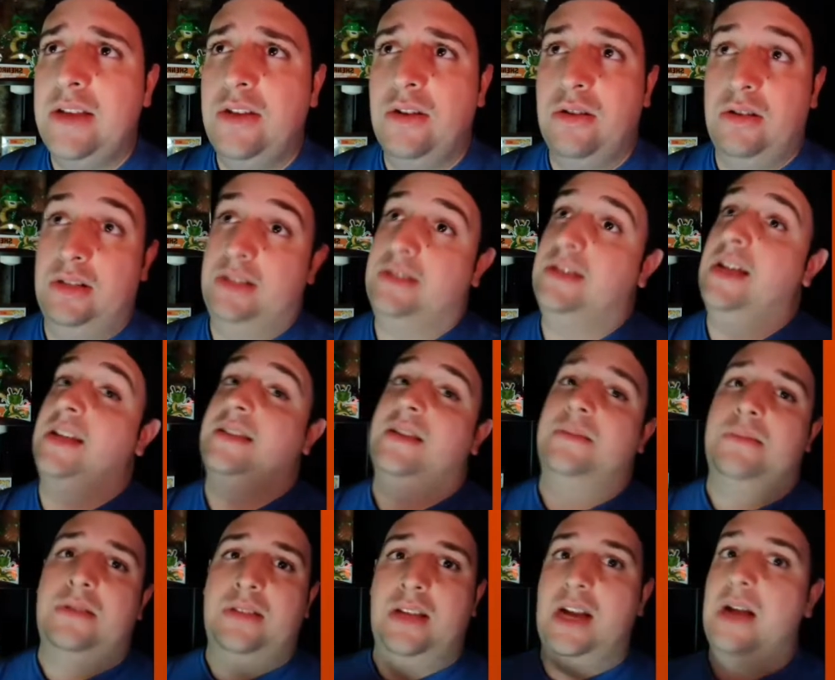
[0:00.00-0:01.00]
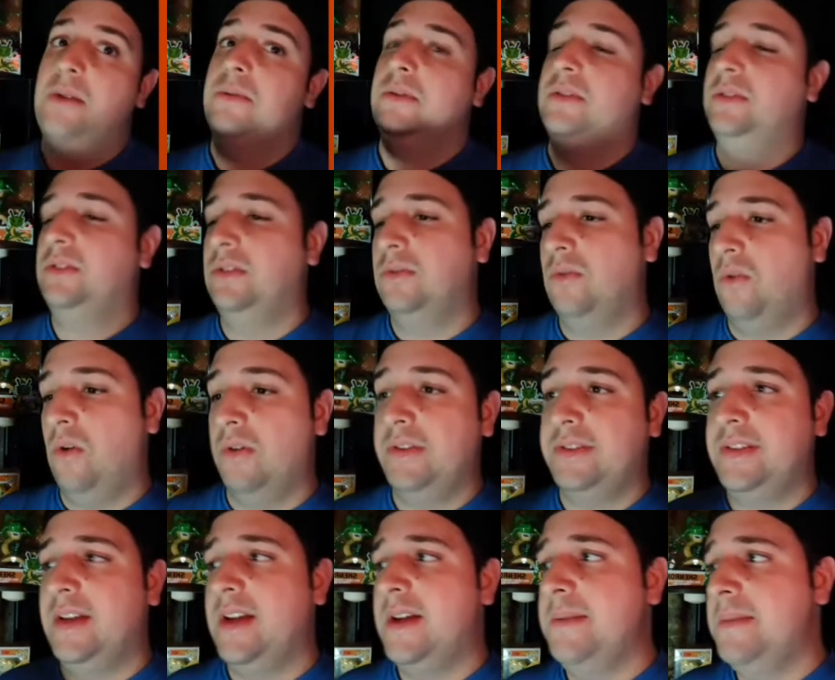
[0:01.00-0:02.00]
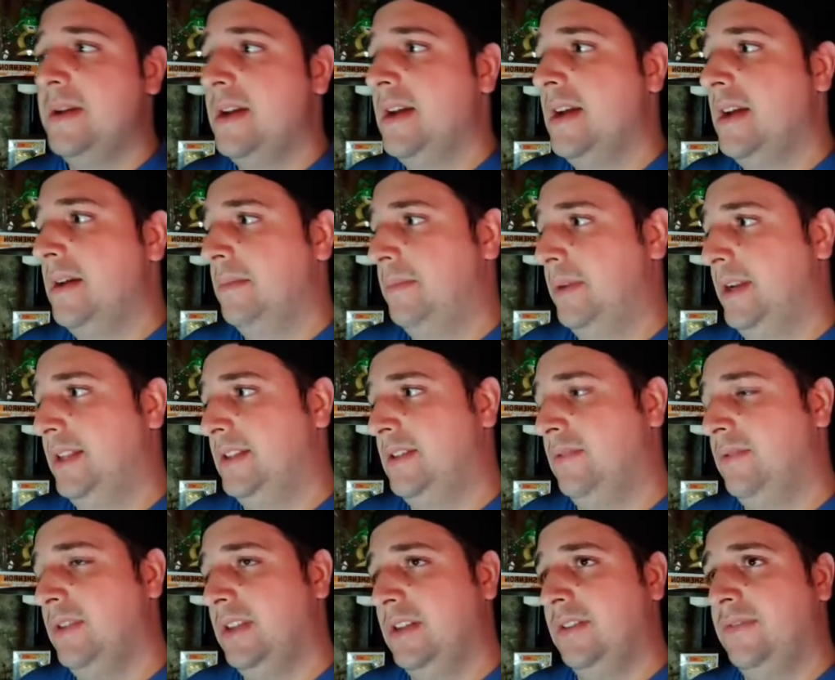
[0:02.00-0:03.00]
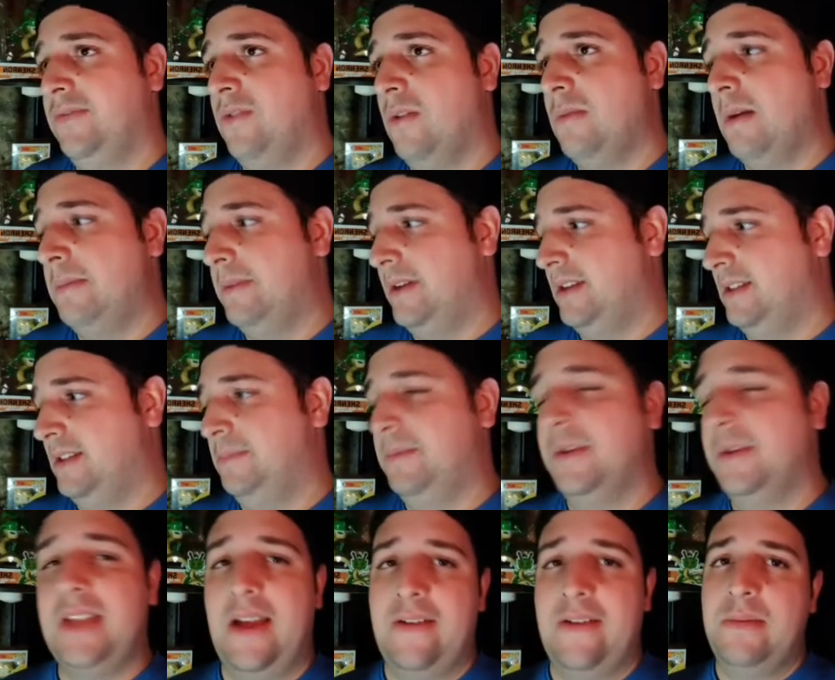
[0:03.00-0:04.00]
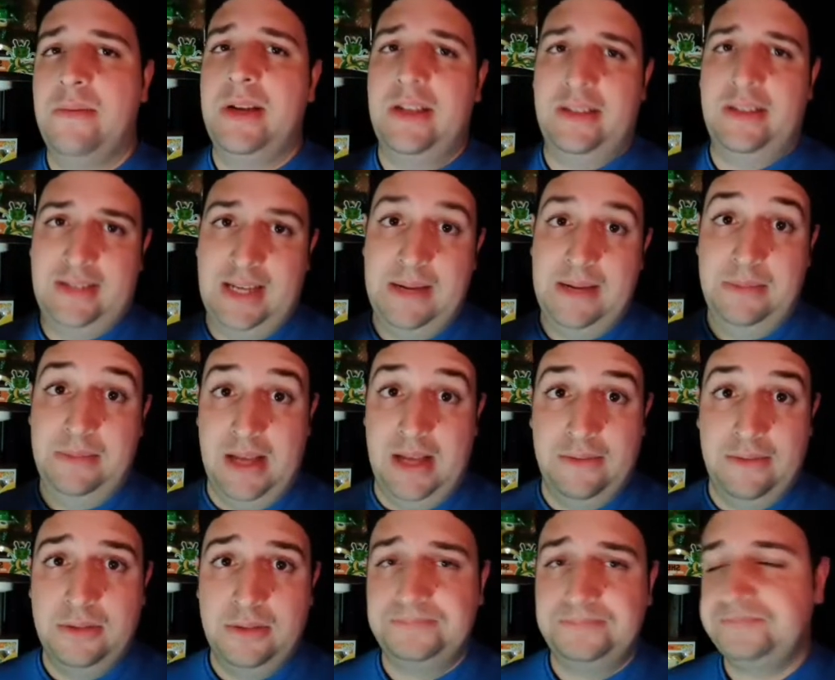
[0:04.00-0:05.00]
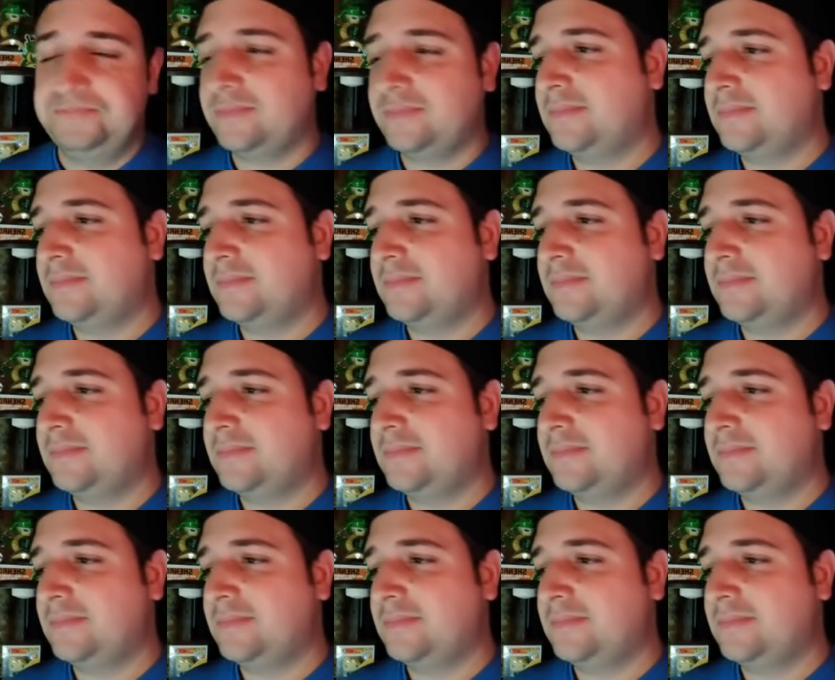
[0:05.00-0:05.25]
You know, it's not something that I would do all the time, but it's a really good format because it puts everybody on the same level.